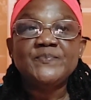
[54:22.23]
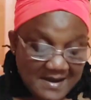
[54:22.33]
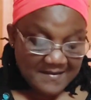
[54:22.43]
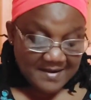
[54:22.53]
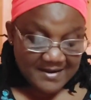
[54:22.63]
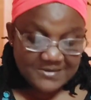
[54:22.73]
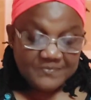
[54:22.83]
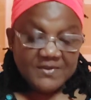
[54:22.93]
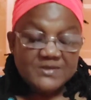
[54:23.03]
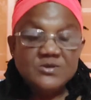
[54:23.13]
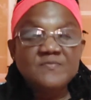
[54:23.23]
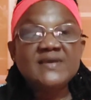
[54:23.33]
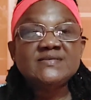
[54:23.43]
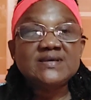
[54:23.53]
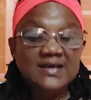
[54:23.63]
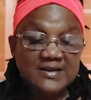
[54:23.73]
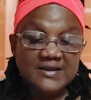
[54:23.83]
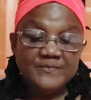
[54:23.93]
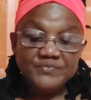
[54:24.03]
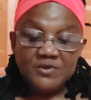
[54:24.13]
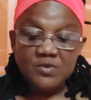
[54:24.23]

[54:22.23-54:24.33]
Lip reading: All right. So basically,